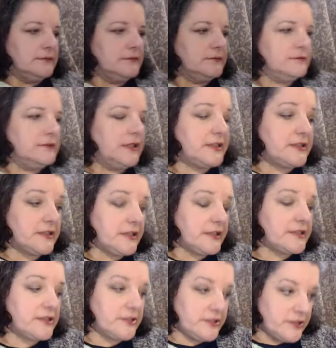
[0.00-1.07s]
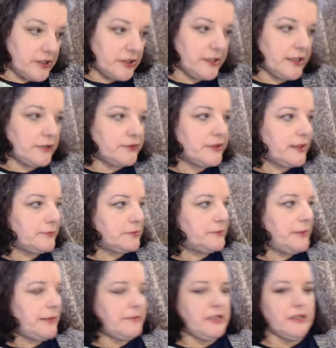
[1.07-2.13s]
it's yarn held double,
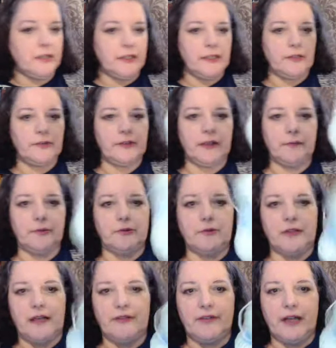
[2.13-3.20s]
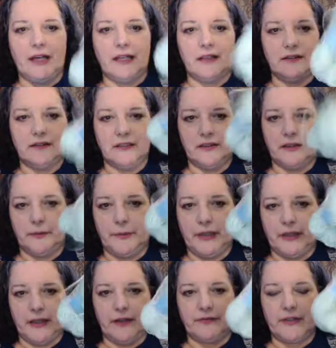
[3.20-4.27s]
baby yarn held double. I've got a little bit
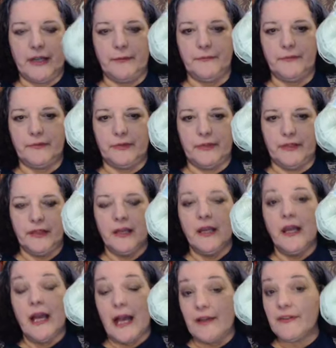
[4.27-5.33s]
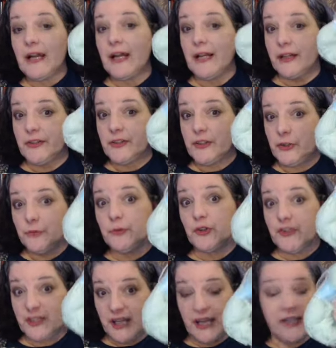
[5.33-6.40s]
left. I've got 2 more
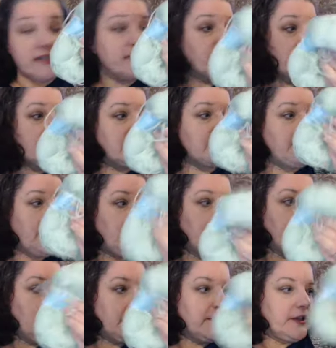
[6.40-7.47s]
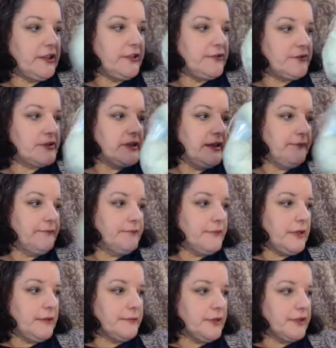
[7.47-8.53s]
skeins of this, but I'm not going to use them.
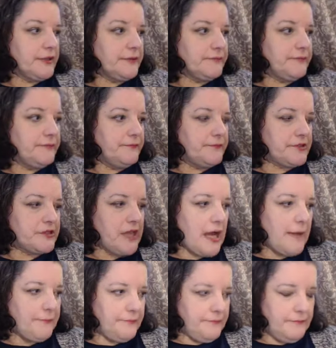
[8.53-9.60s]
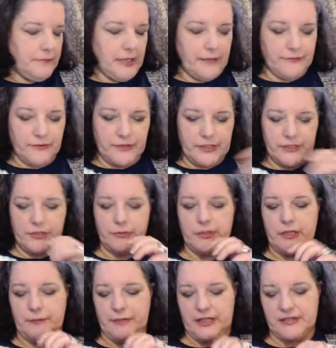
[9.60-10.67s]
I'm going to stop after these 2 are
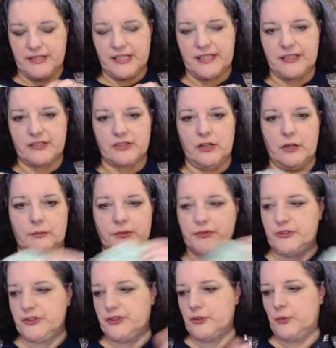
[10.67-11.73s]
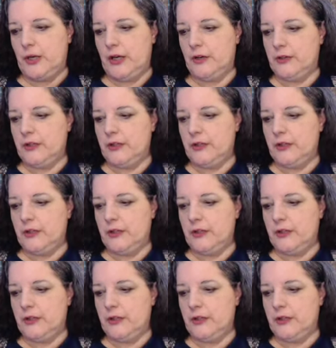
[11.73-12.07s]
done because this is almost a square.